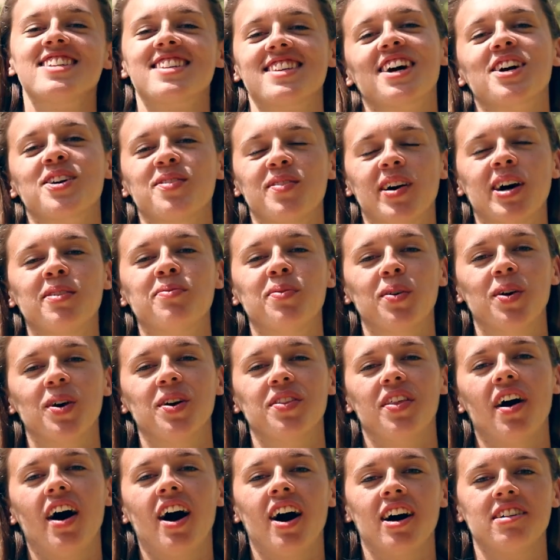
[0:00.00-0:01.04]
the Second World War,
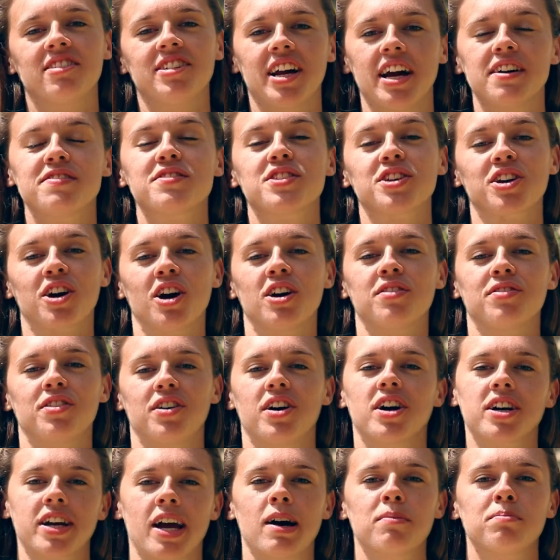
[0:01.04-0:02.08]
the RAF took over
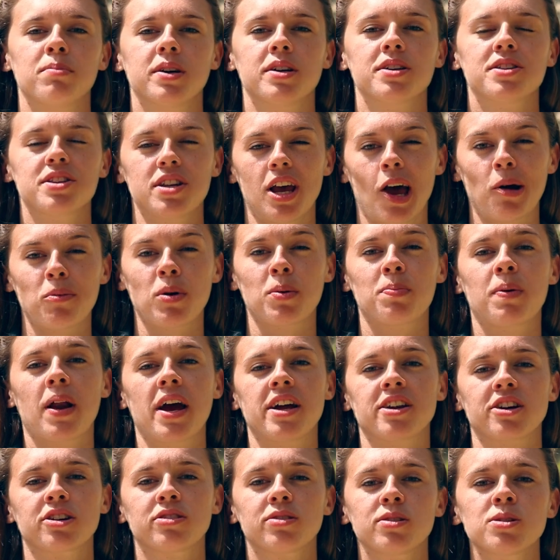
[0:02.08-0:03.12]
our campus and we
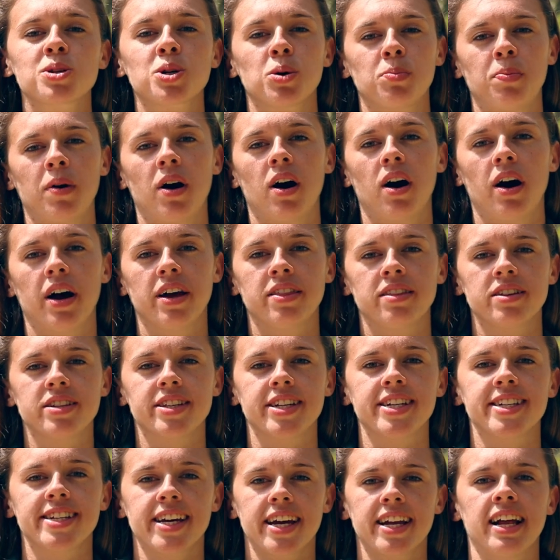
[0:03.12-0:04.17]
played a crucial part in the
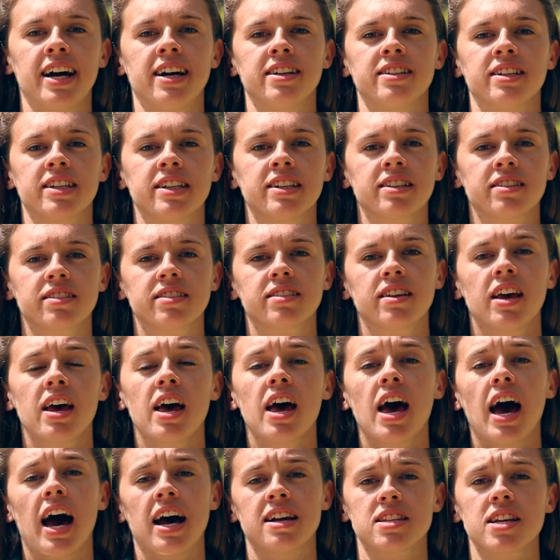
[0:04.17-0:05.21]
D-Day landings
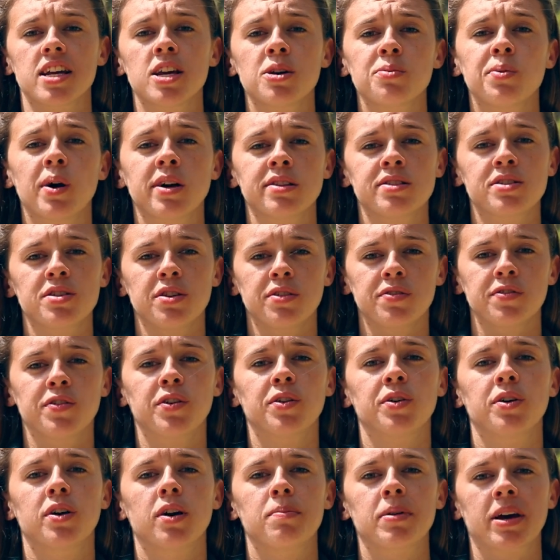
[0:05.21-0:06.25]
as
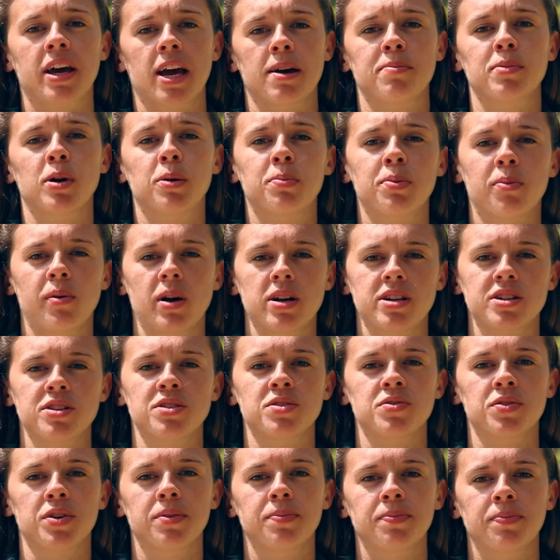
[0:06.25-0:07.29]
E124 became the
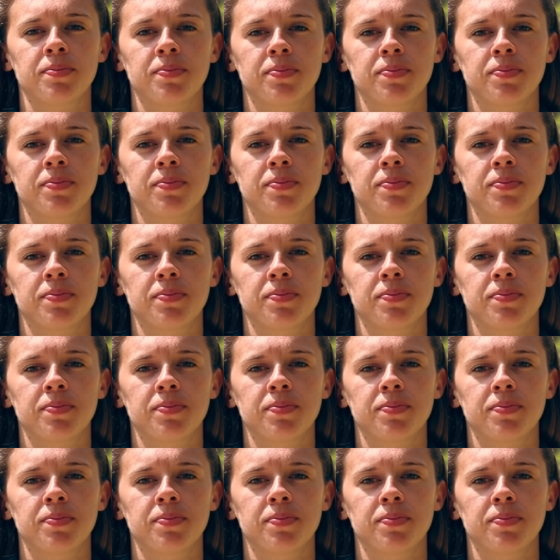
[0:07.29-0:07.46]
operations room.